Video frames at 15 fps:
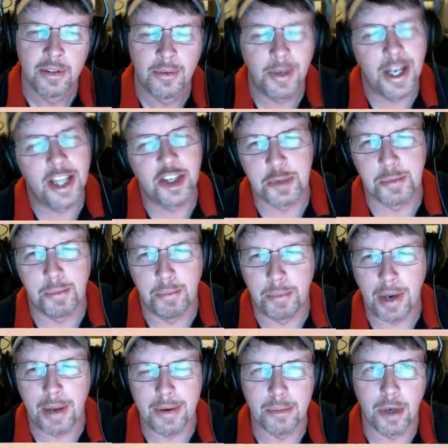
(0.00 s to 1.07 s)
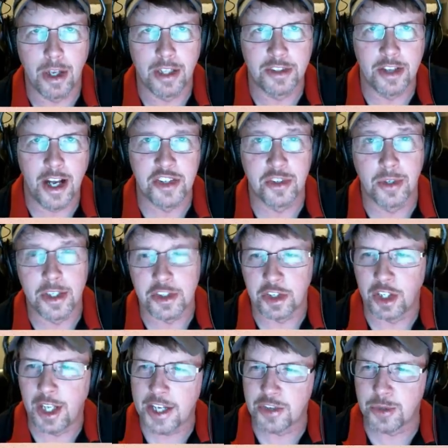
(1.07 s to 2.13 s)
Well, there's probably lots of reasons.
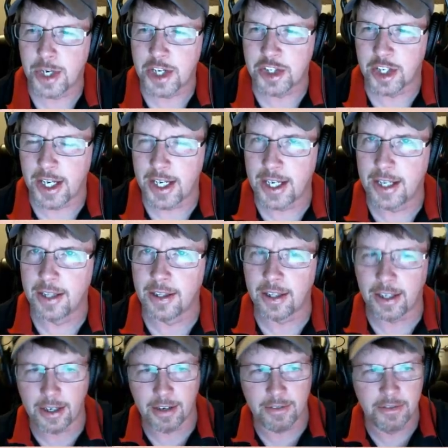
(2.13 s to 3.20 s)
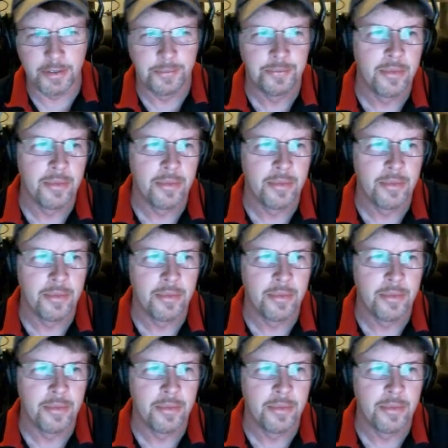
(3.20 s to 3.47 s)
The last reason I can think of.